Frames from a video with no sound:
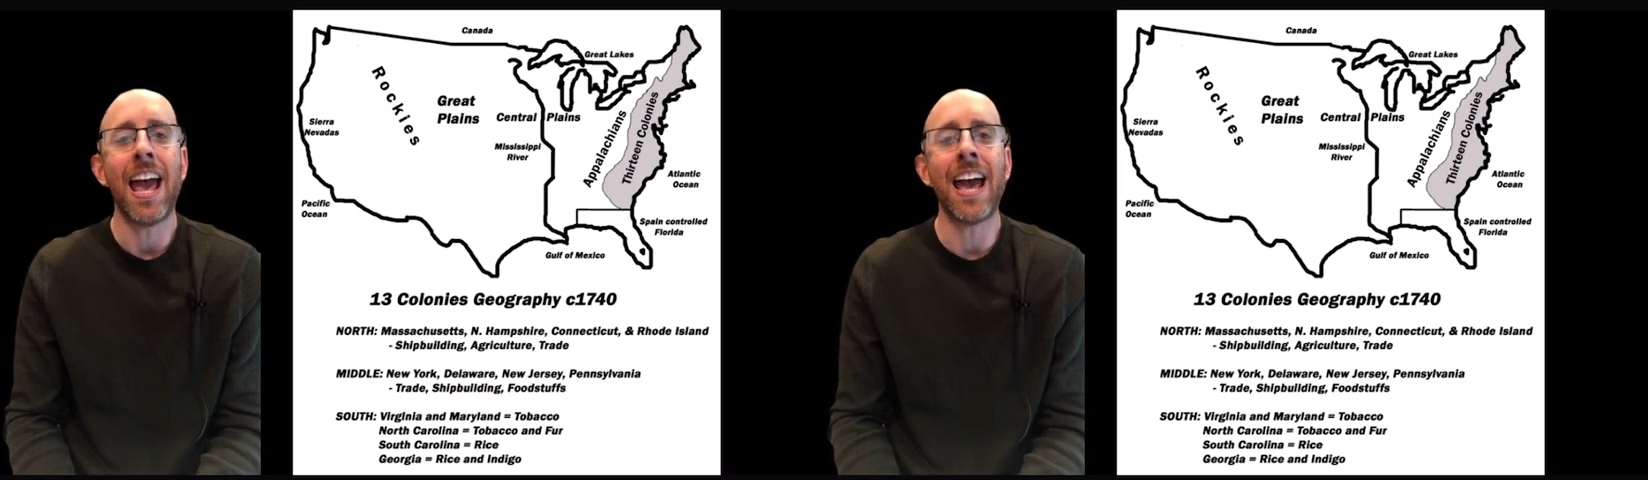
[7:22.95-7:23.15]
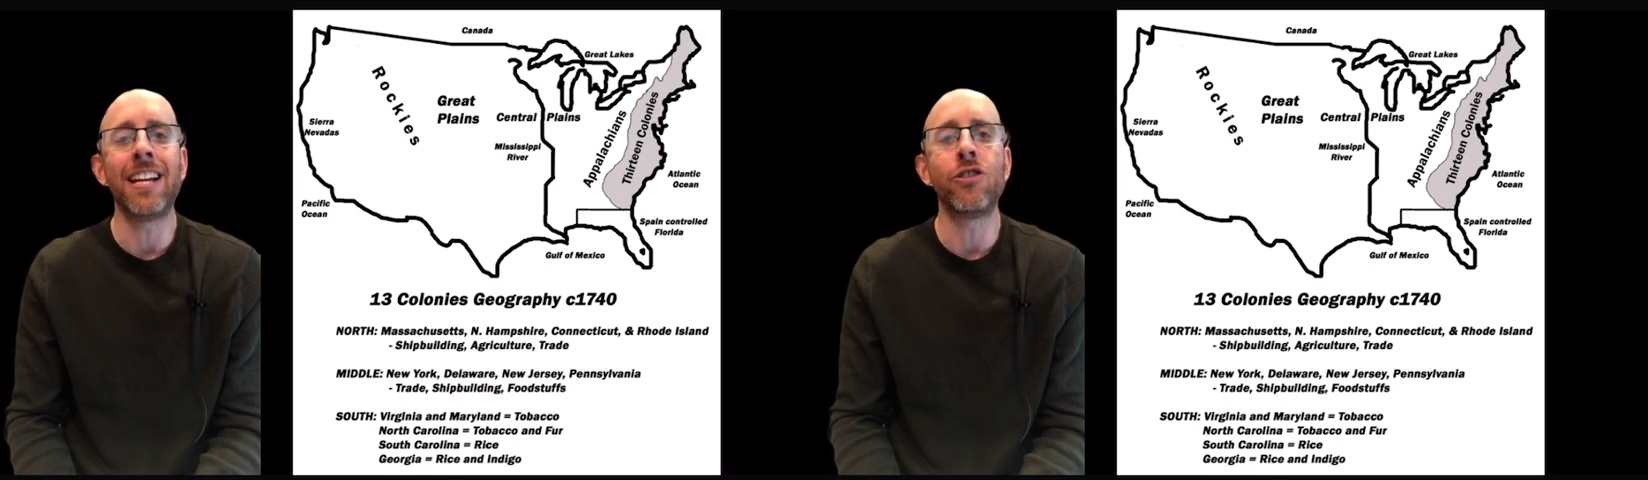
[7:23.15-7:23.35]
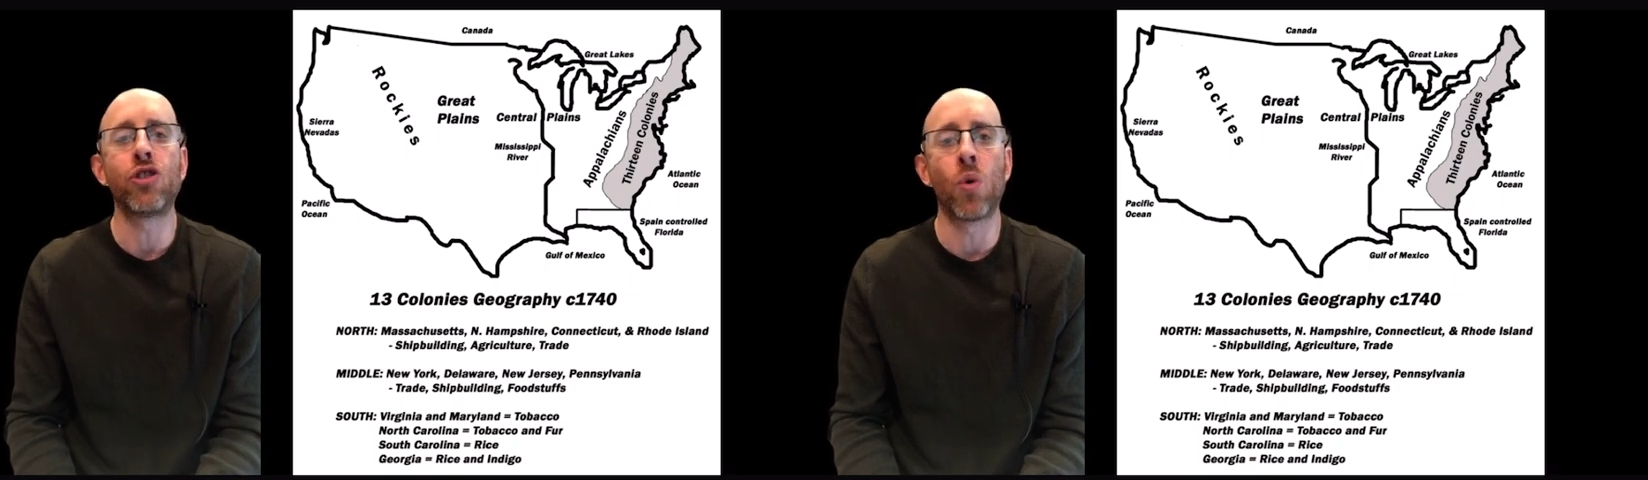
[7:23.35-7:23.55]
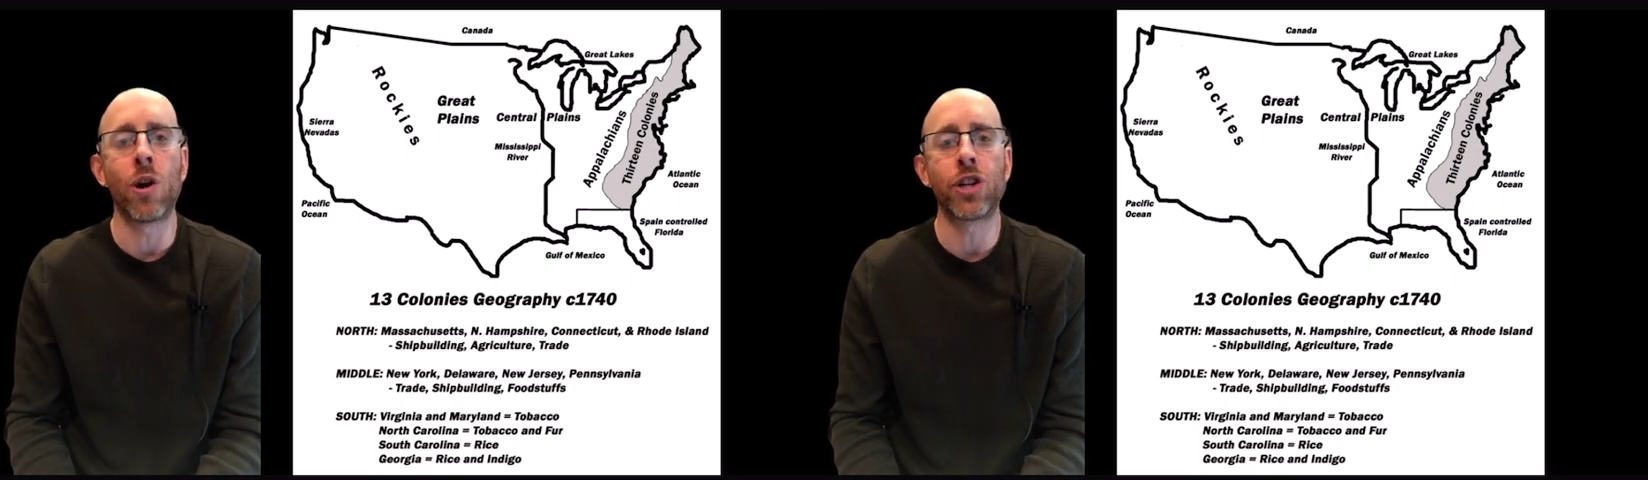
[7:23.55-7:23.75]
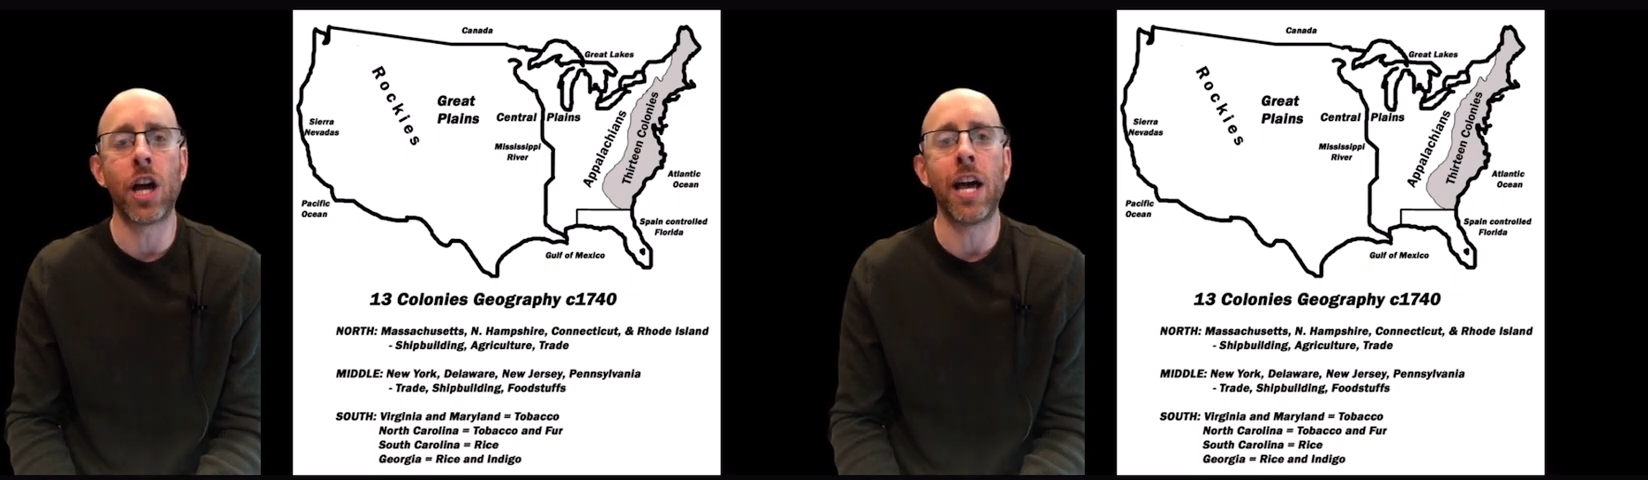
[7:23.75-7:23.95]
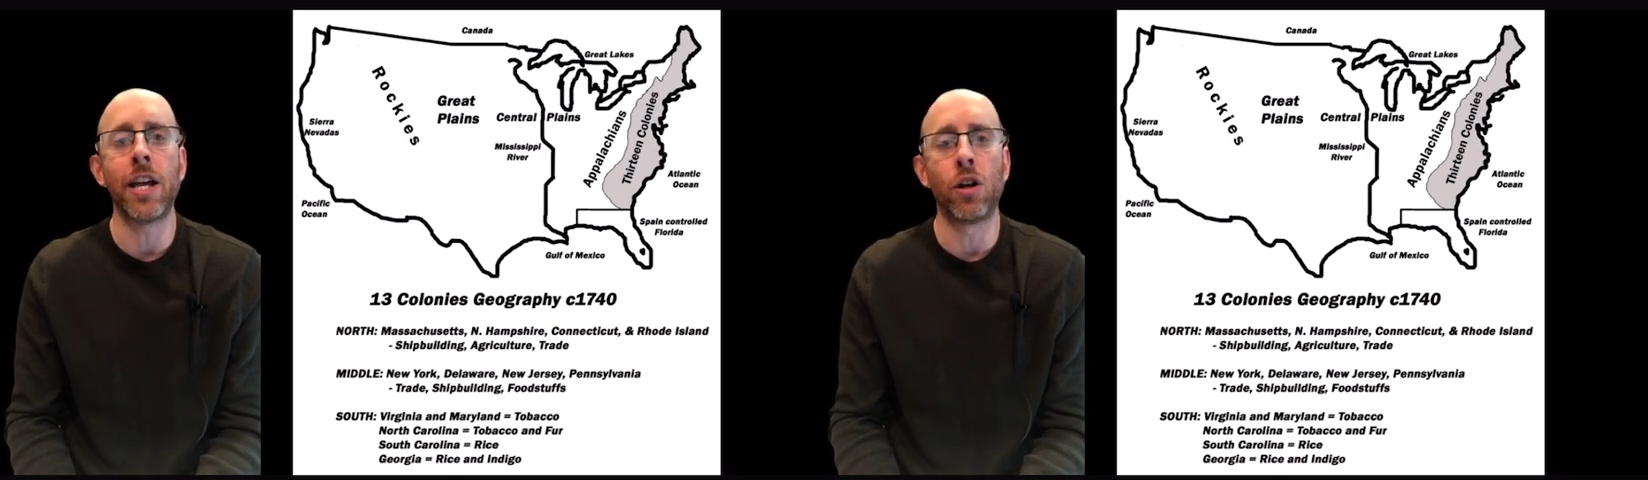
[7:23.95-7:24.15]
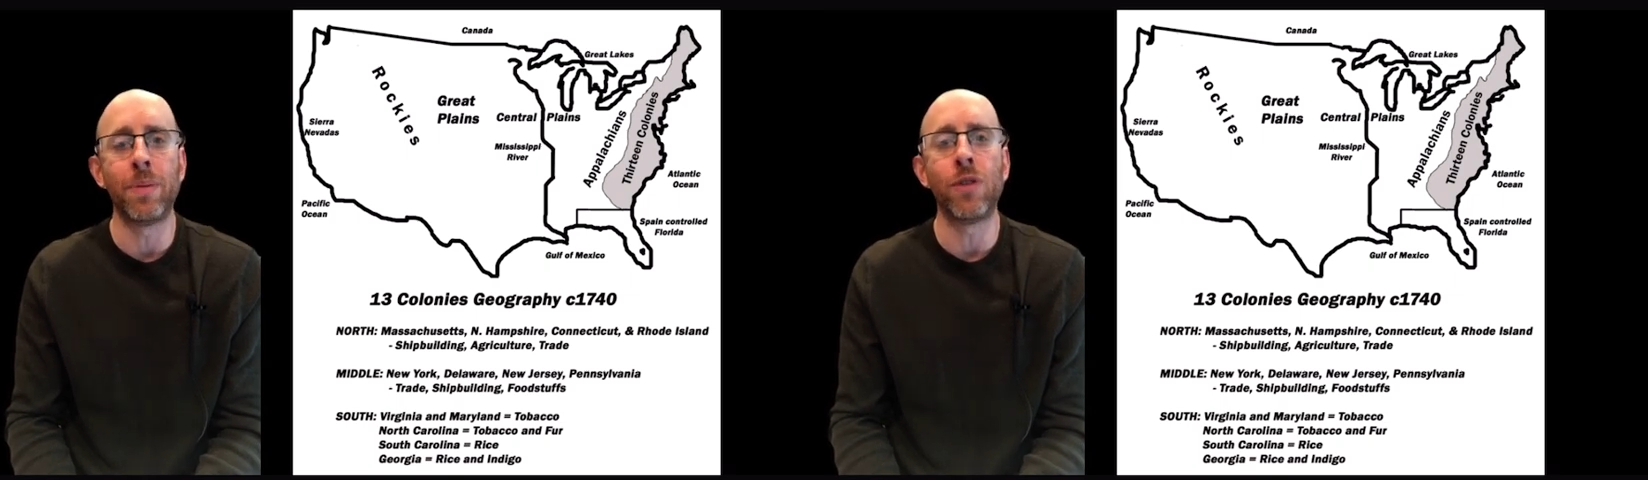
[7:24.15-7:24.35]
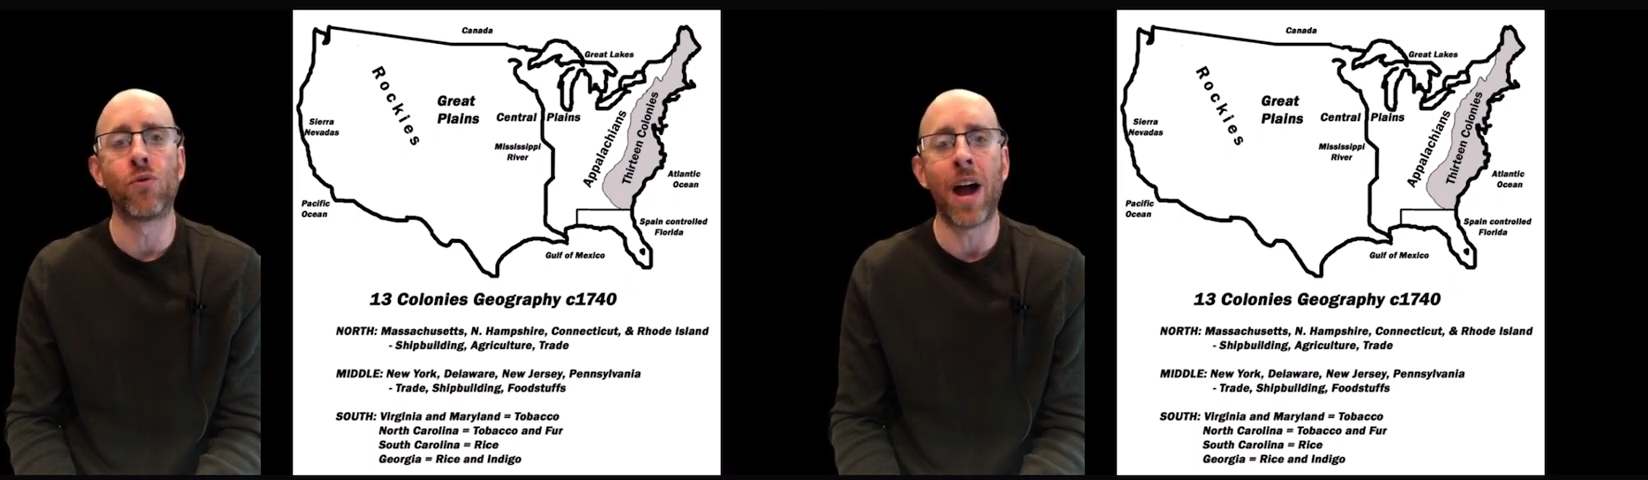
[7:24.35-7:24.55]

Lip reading: and in Georgia, it'll be